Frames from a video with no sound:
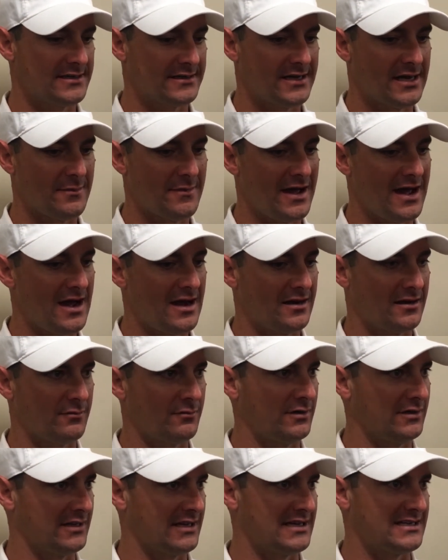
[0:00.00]
come out and
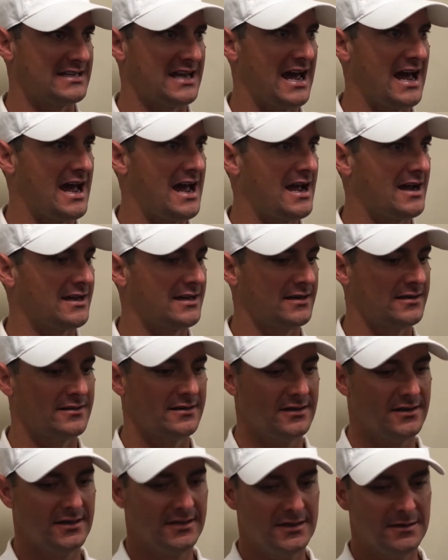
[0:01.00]
really attack
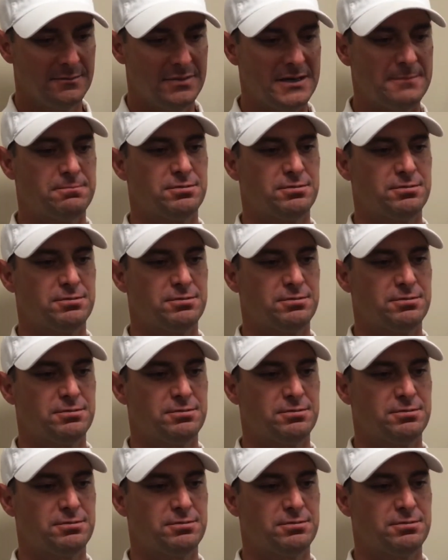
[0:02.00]
and be